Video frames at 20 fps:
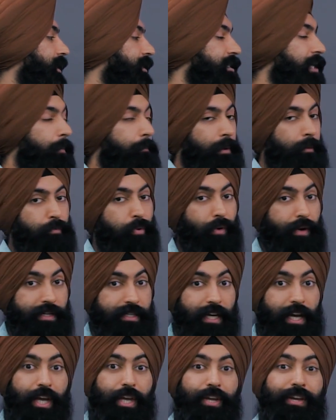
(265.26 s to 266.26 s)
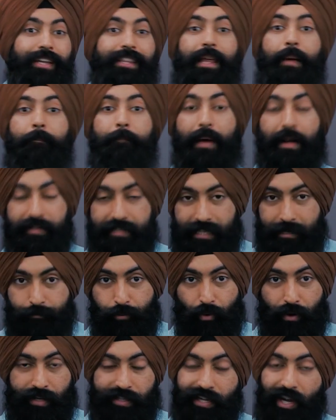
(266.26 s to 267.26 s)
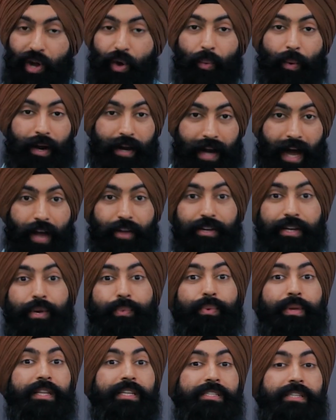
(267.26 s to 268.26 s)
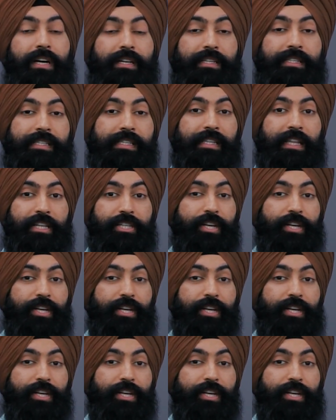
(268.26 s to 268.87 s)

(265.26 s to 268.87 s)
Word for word: that tipping point. You hit that melting point where now you can really start to see the